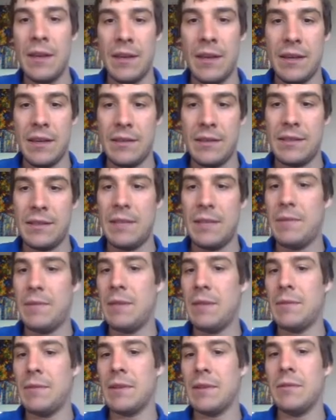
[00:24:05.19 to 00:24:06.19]
And same
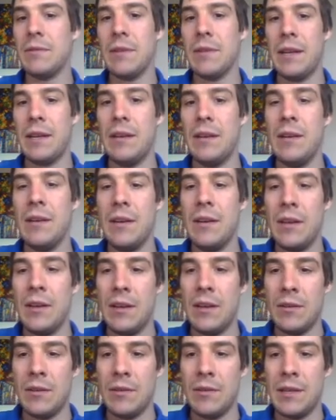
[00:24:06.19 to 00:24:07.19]
thing with chlorine.
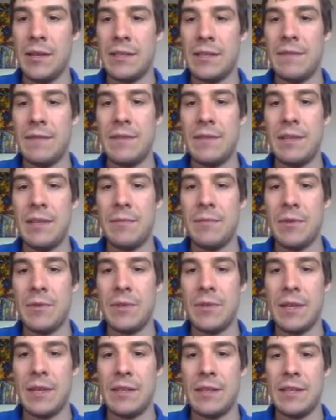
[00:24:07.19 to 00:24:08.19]
Chlorine has 17
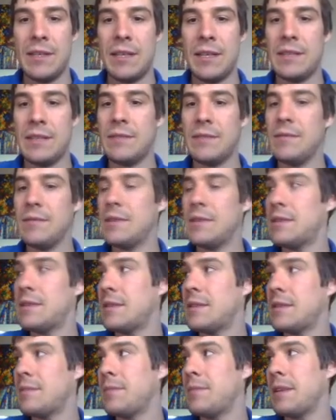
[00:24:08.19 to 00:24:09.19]
protons, and it's
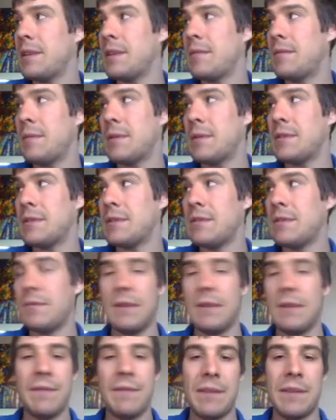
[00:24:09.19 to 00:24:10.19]
a split. About
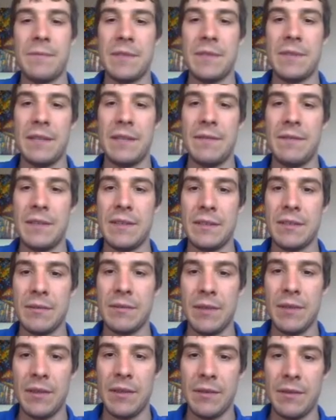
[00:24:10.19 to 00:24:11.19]
25% of it is
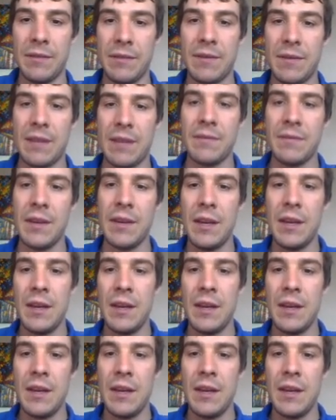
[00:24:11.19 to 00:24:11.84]
chlorine 35.